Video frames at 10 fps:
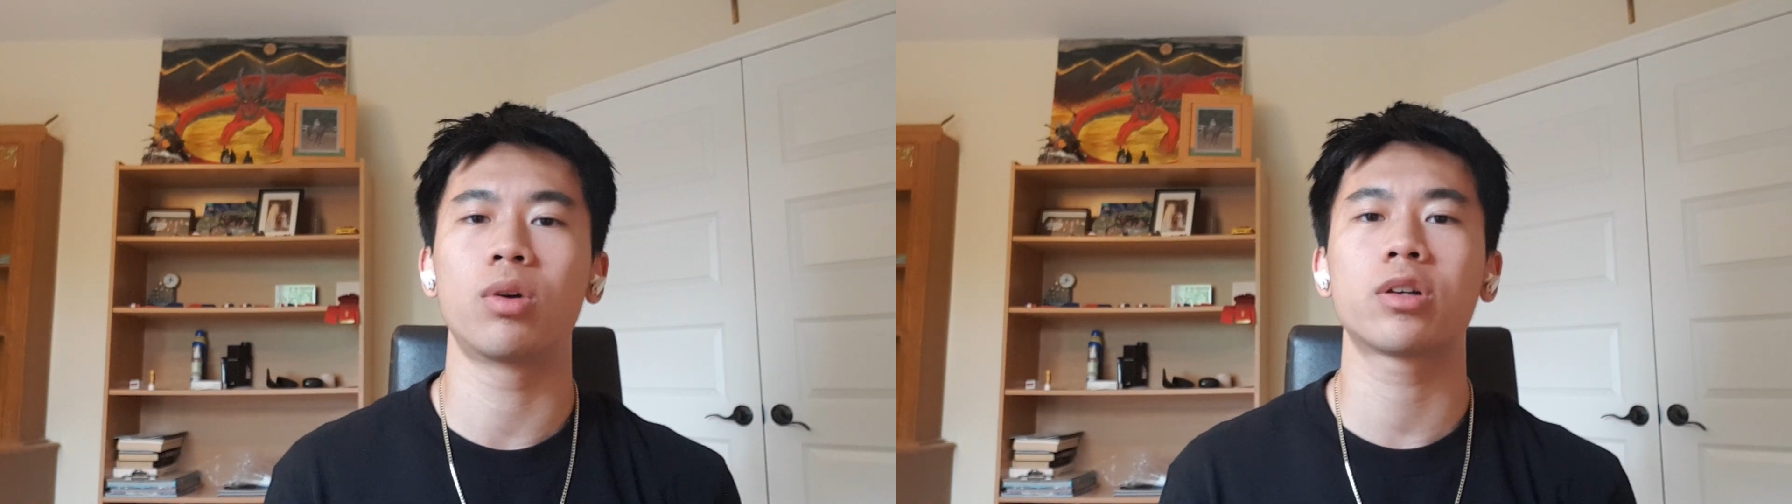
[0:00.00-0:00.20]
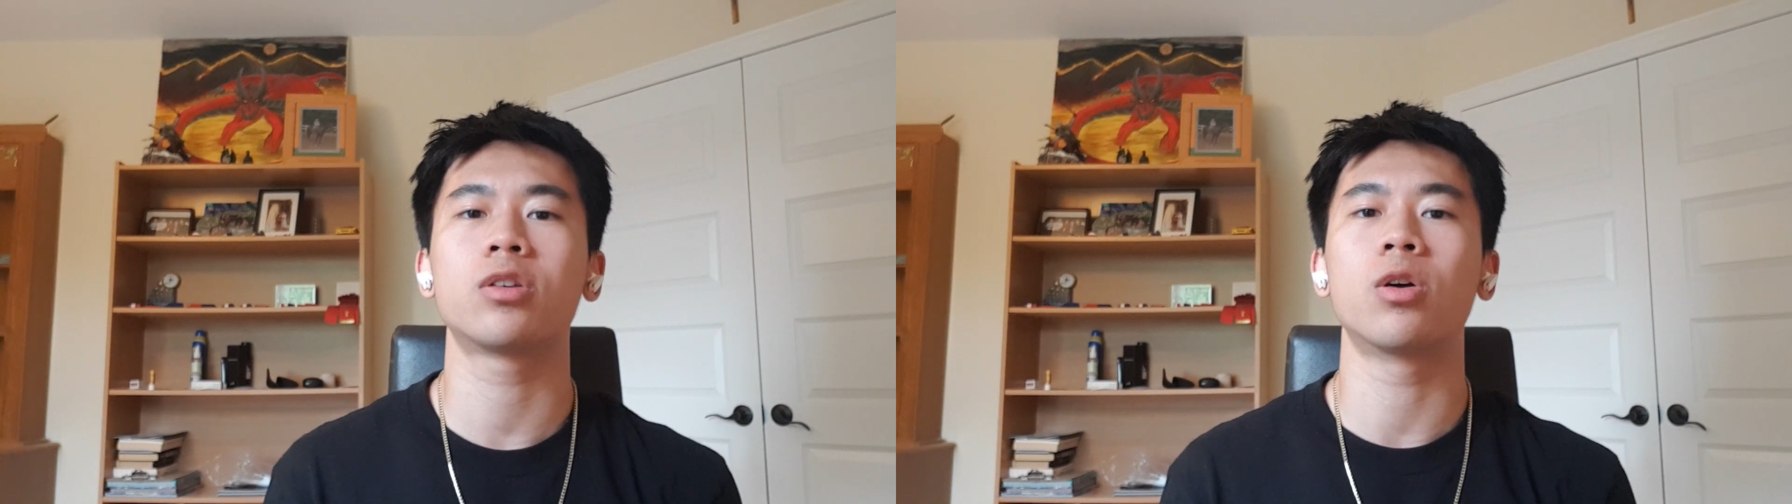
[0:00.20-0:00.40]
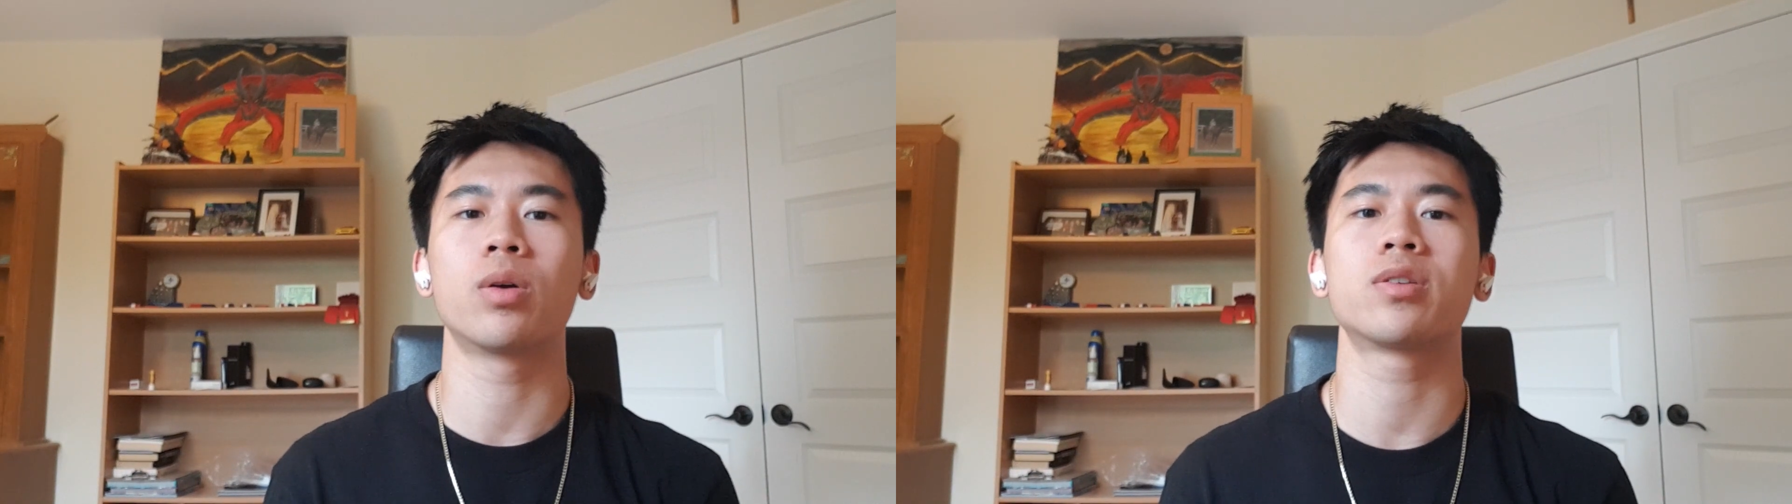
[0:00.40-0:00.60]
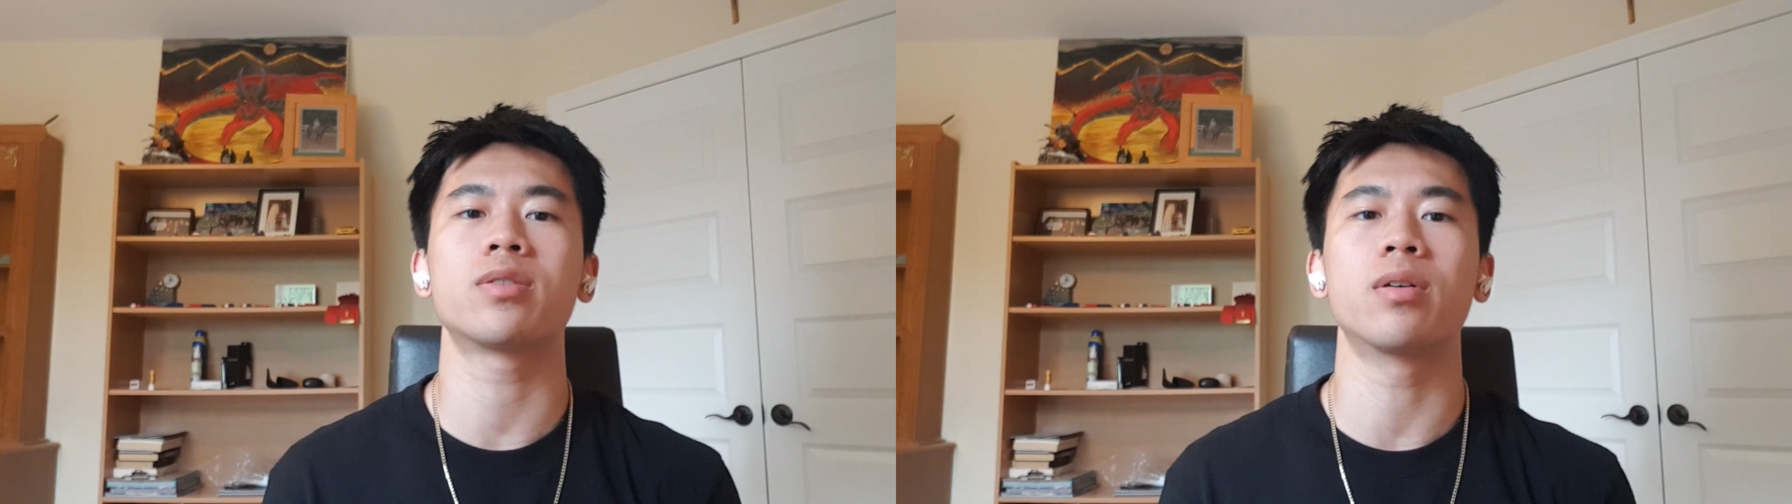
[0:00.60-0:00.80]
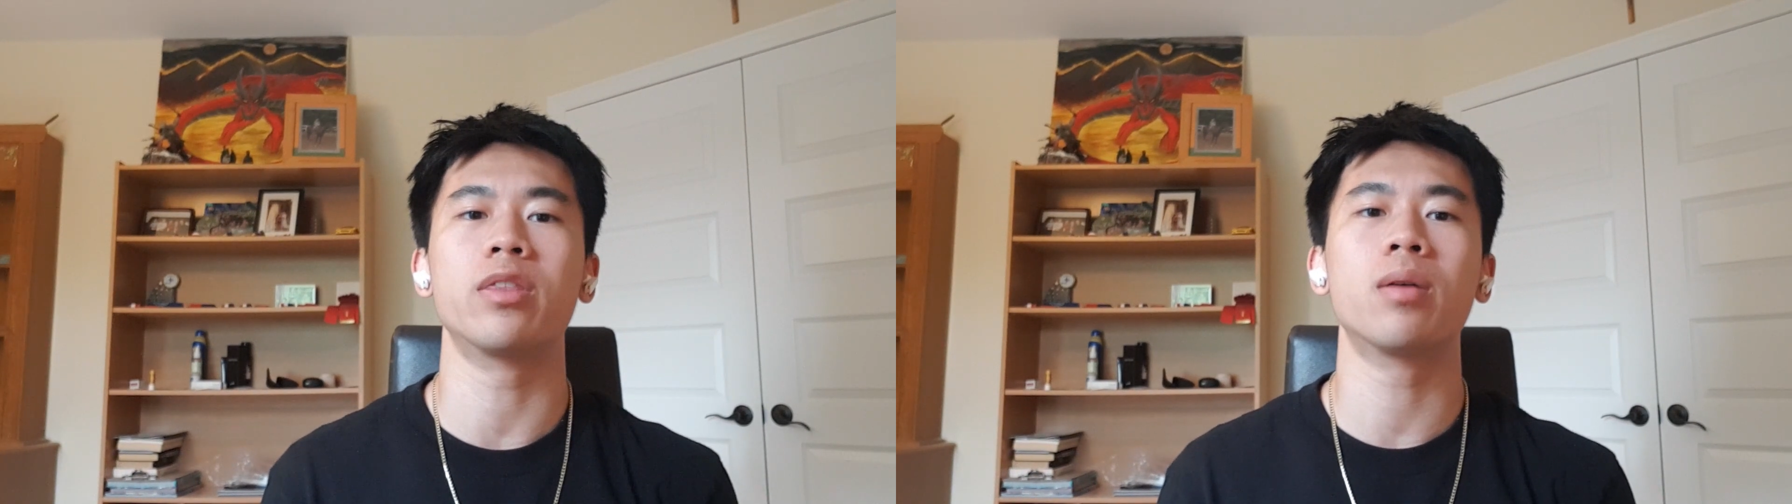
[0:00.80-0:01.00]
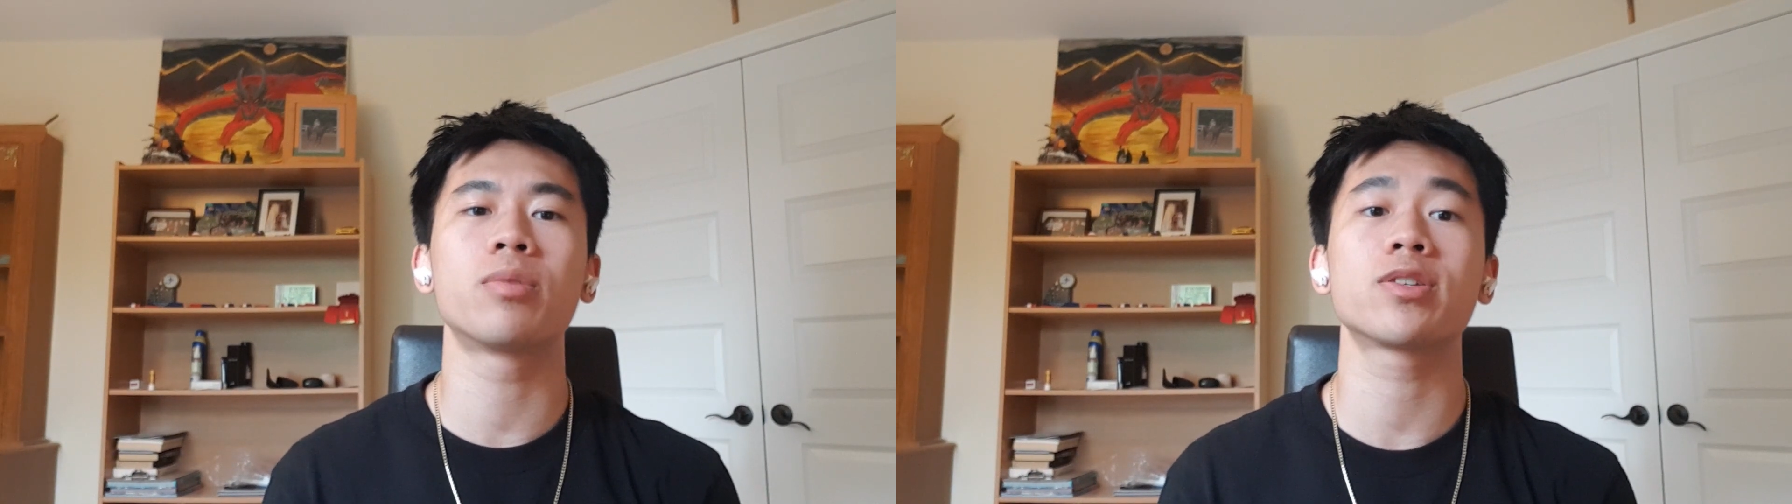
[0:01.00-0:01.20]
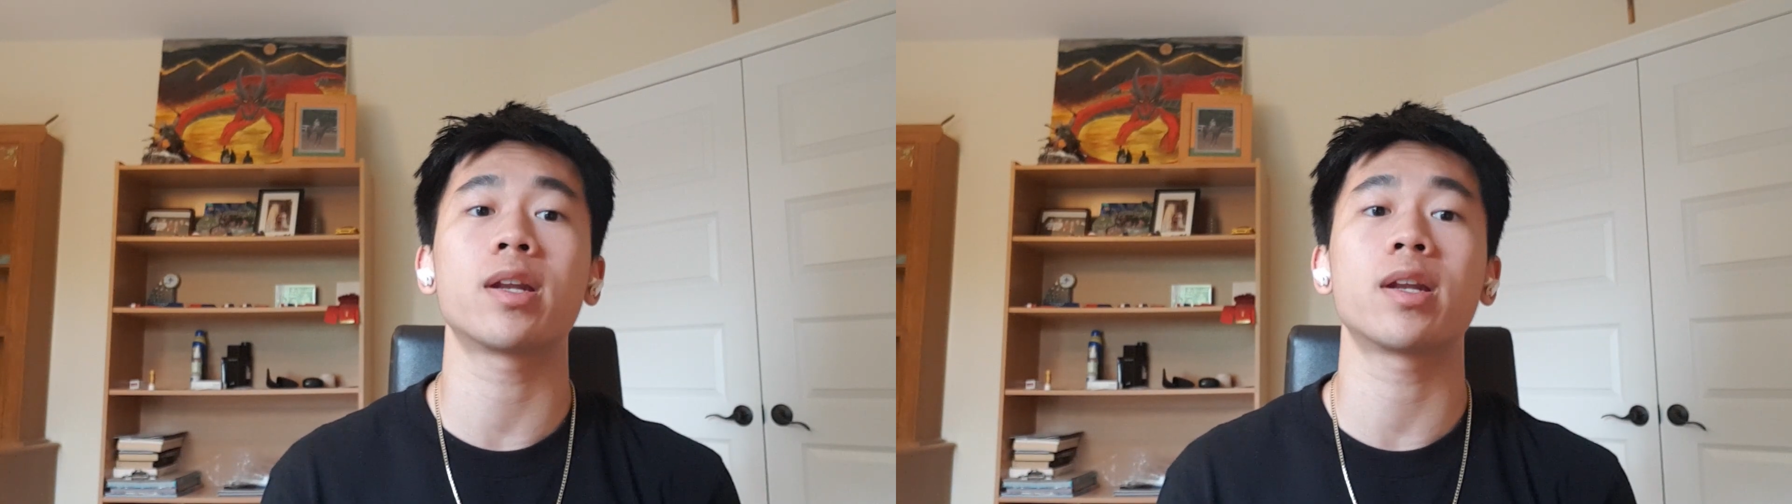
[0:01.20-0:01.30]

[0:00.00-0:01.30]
work towards the numbers